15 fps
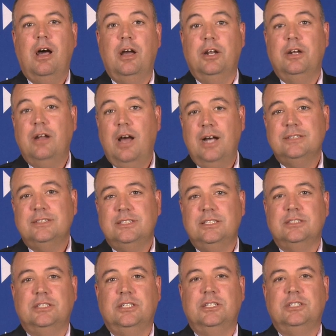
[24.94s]
On a not
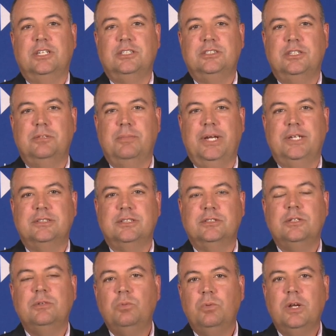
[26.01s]
seasonally adjusted
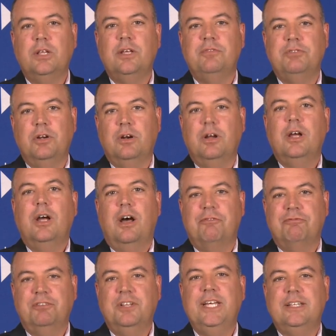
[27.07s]
basis, and really if you're a
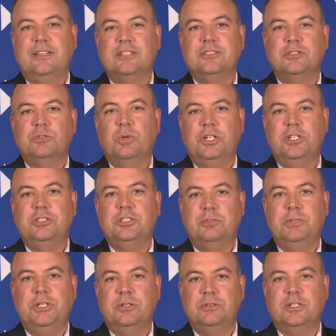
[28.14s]
fleet, this is what you
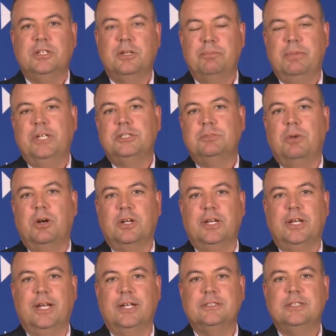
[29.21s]
should be using to benchmark
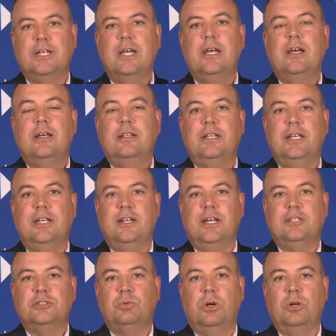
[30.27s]
against, the
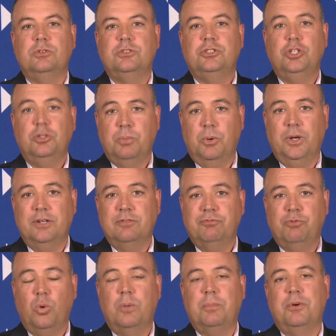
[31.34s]
index rose
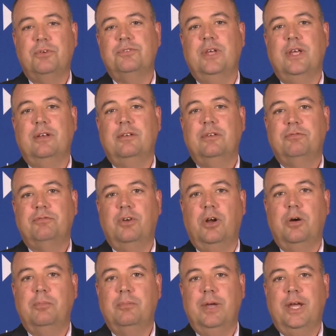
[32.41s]
2.4%
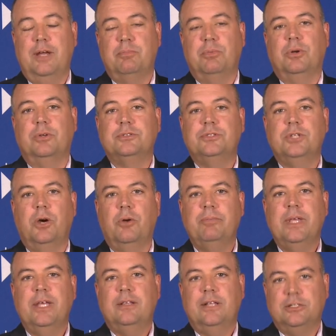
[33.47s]
from April. So
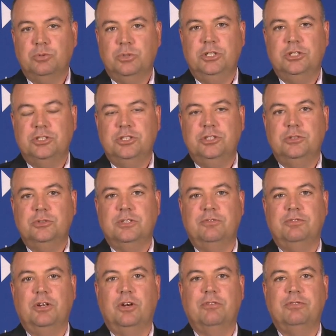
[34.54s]
that's what you should use
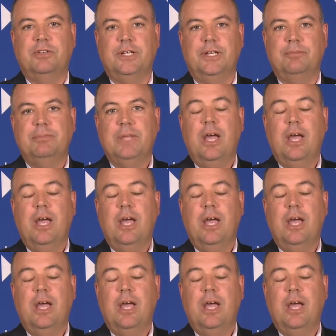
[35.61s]
if you're a fleet.